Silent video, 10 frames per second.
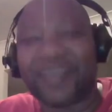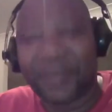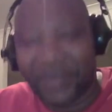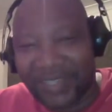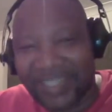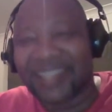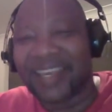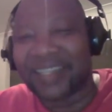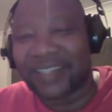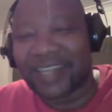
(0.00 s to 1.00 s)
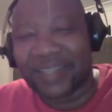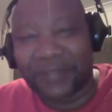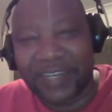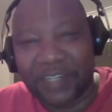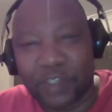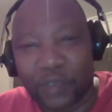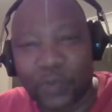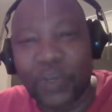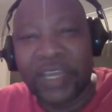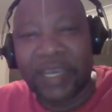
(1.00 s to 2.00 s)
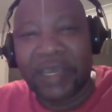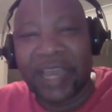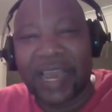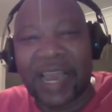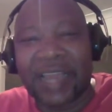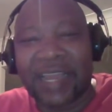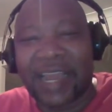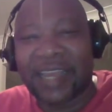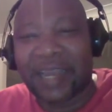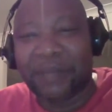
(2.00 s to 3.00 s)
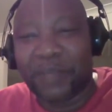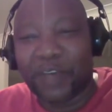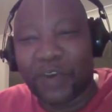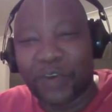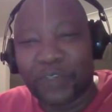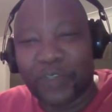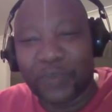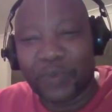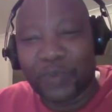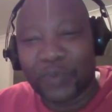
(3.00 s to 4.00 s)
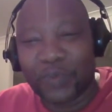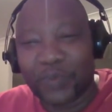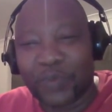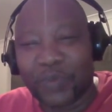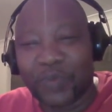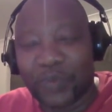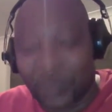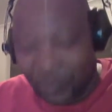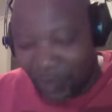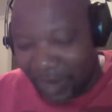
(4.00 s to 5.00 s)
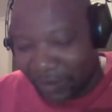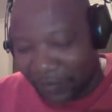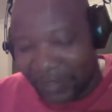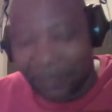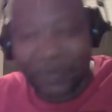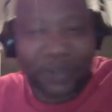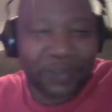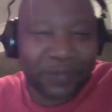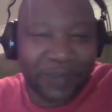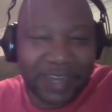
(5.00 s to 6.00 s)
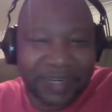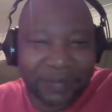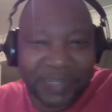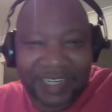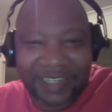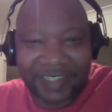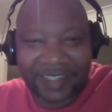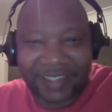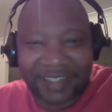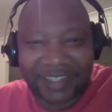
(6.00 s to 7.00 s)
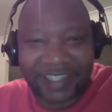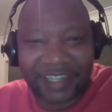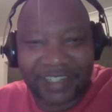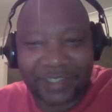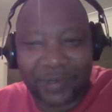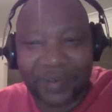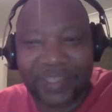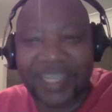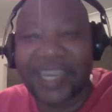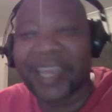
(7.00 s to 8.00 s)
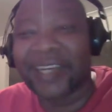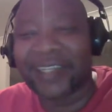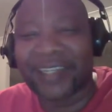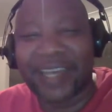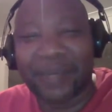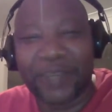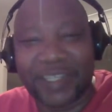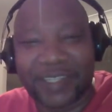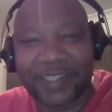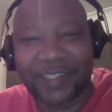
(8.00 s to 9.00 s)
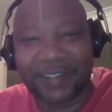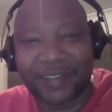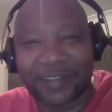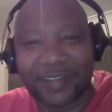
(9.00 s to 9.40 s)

You see, that's very true. I belonged to one of the most fundamentalist churches called the End Time Messages.